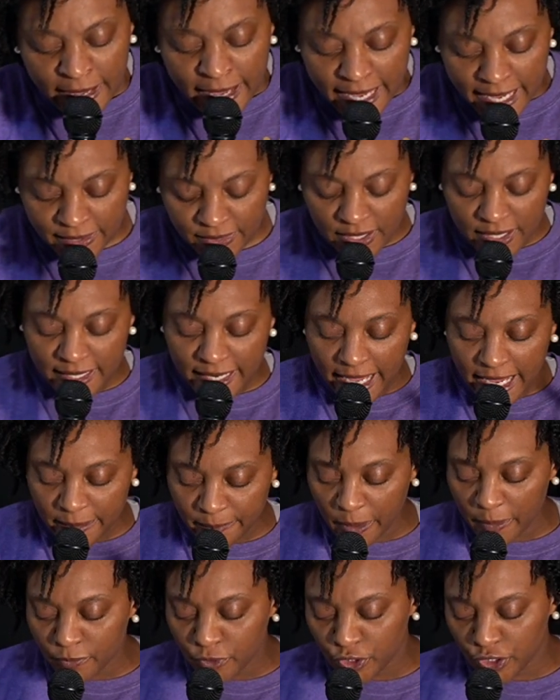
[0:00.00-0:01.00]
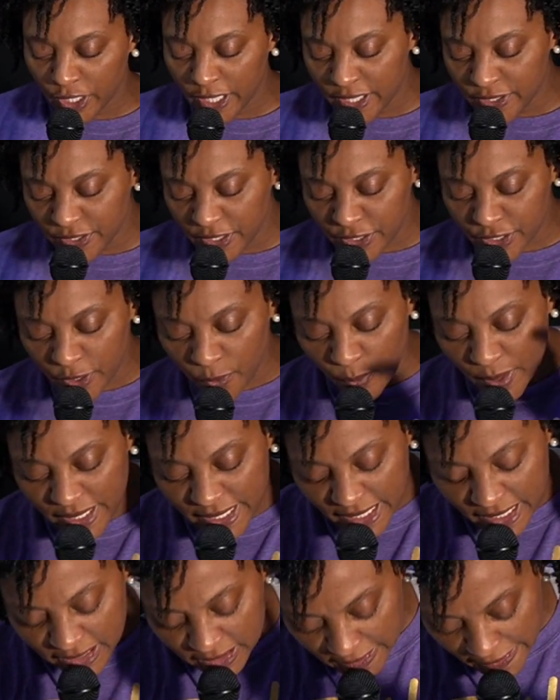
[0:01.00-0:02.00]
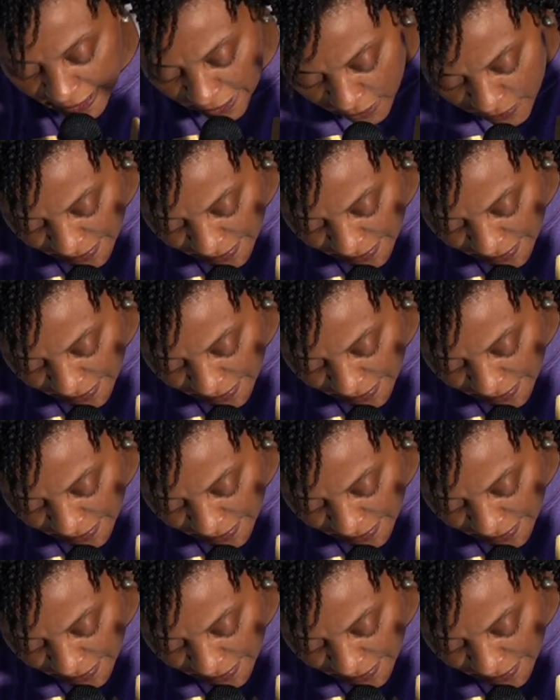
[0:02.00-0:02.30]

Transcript: in the name of Jesus. And we declare